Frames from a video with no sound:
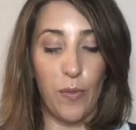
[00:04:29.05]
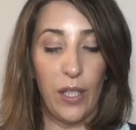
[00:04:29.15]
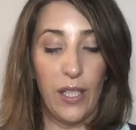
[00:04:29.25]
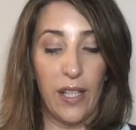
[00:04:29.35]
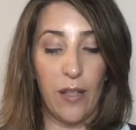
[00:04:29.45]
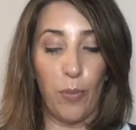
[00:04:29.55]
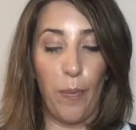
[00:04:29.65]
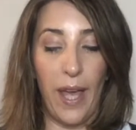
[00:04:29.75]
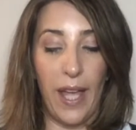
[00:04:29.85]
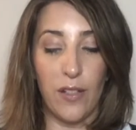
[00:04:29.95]
we are neither
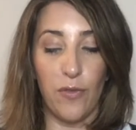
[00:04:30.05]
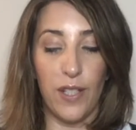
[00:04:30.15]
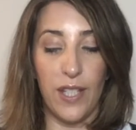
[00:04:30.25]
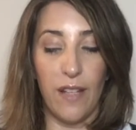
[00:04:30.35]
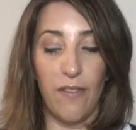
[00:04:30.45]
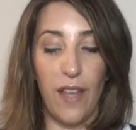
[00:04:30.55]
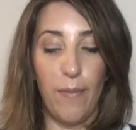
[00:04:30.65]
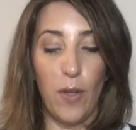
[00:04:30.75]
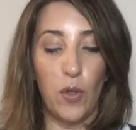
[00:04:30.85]
prepared to receive them